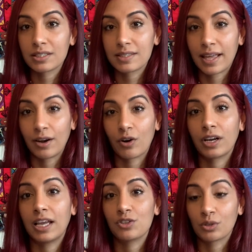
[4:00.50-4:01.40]
that
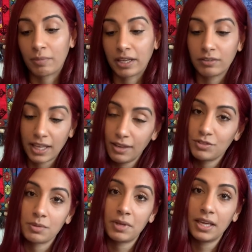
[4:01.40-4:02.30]
Archangel Michael gave
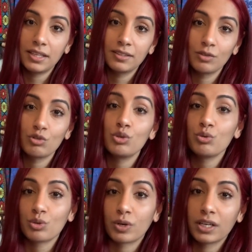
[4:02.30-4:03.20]
to me. 2
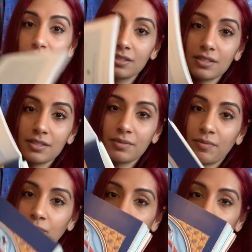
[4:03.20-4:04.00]
swords.